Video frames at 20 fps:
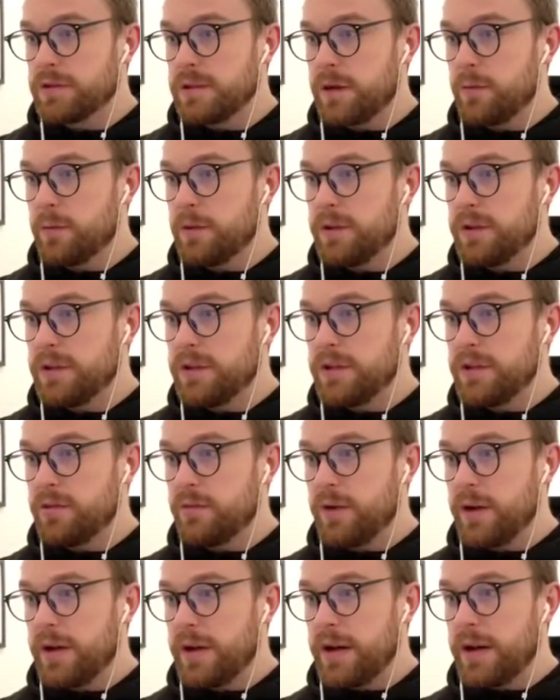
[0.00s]
I will need to
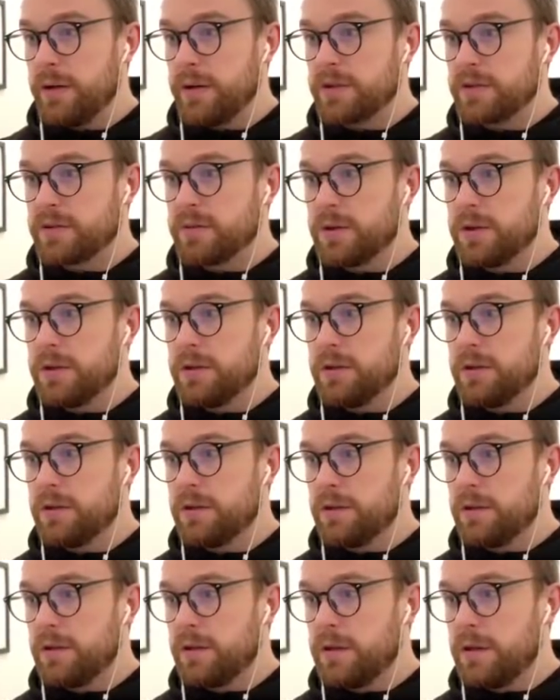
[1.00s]
run out as well,
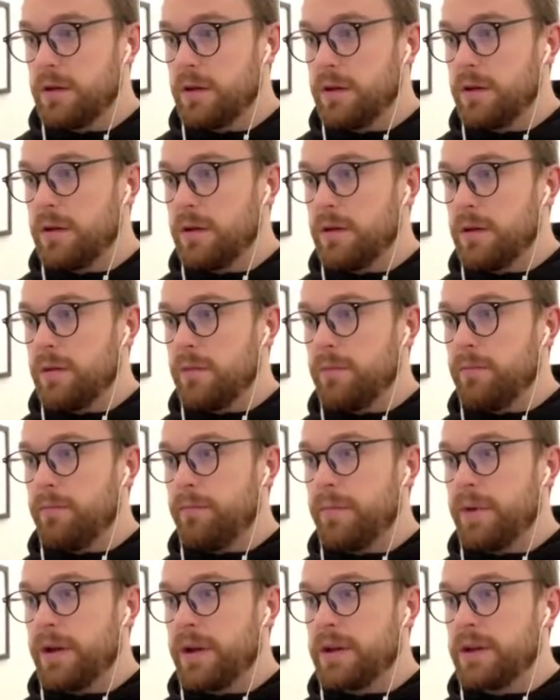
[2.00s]

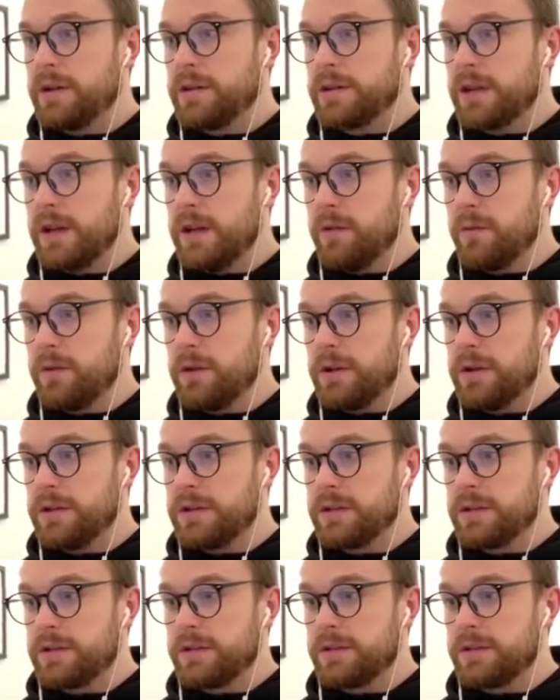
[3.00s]
because otherwise